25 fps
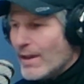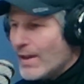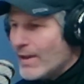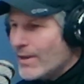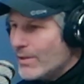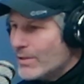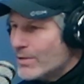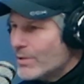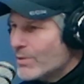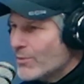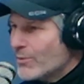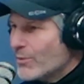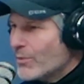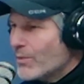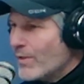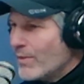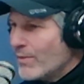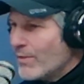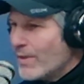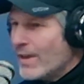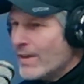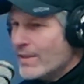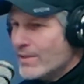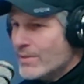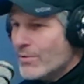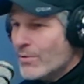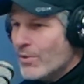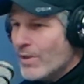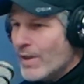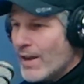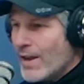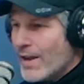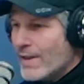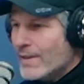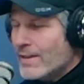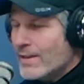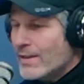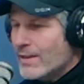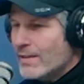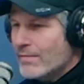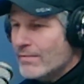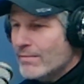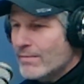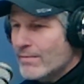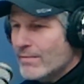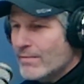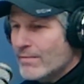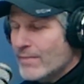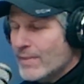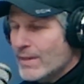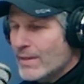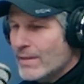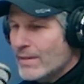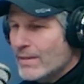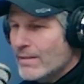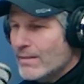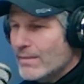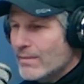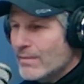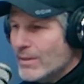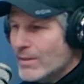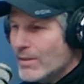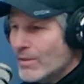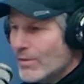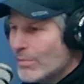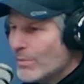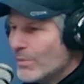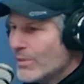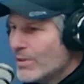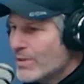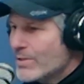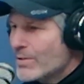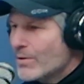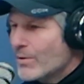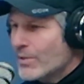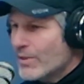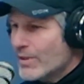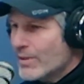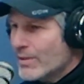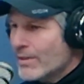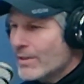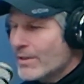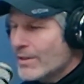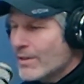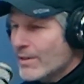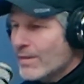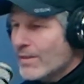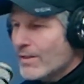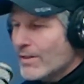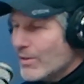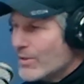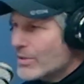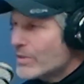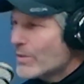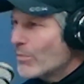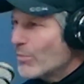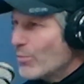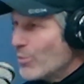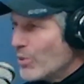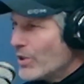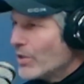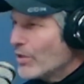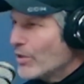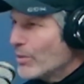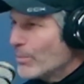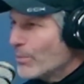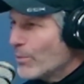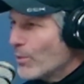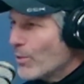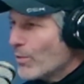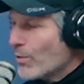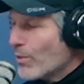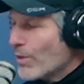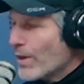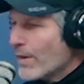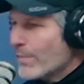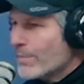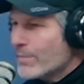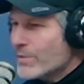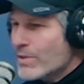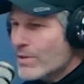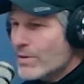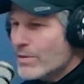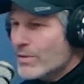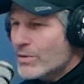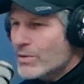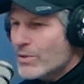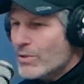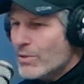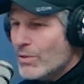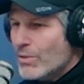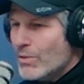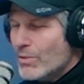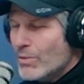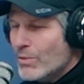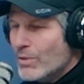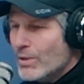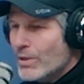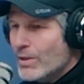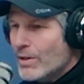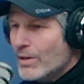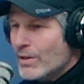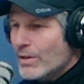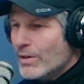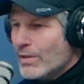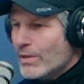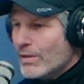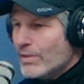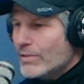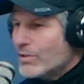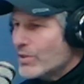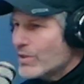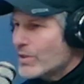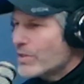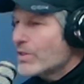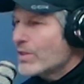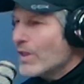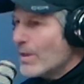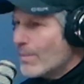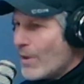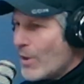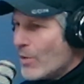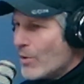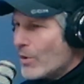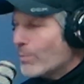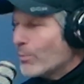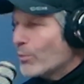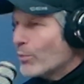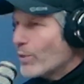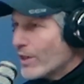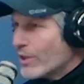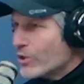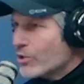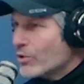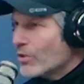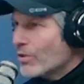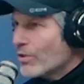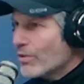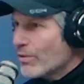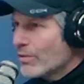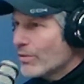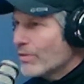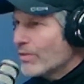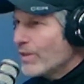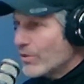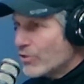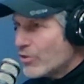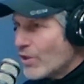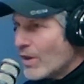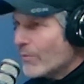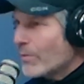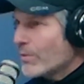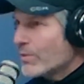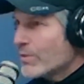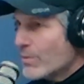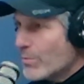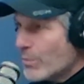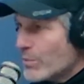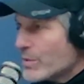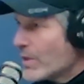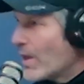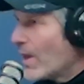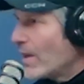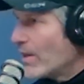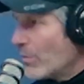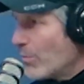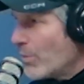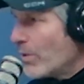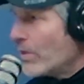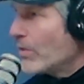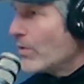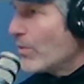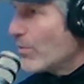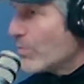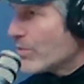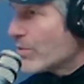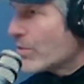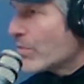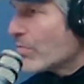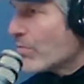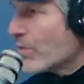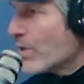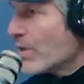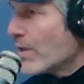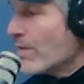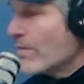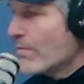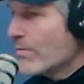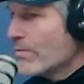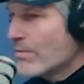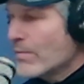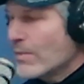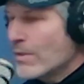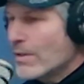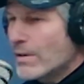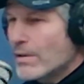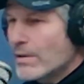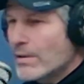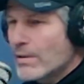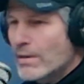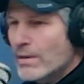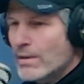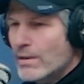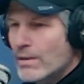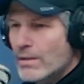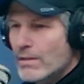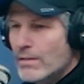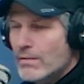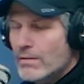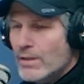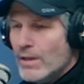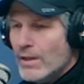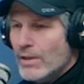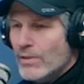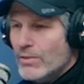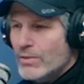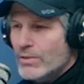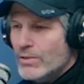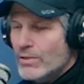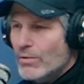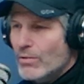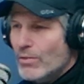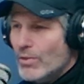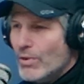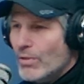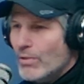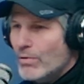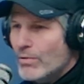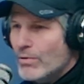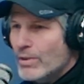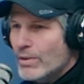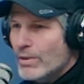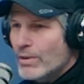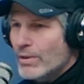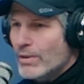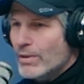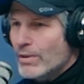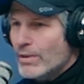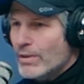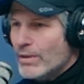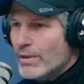the annals of, of high school hockey uh, here in Minnesota, there's some really good programs. So just the amount of pressure that Jefferson was on to win those three uh, titles in a row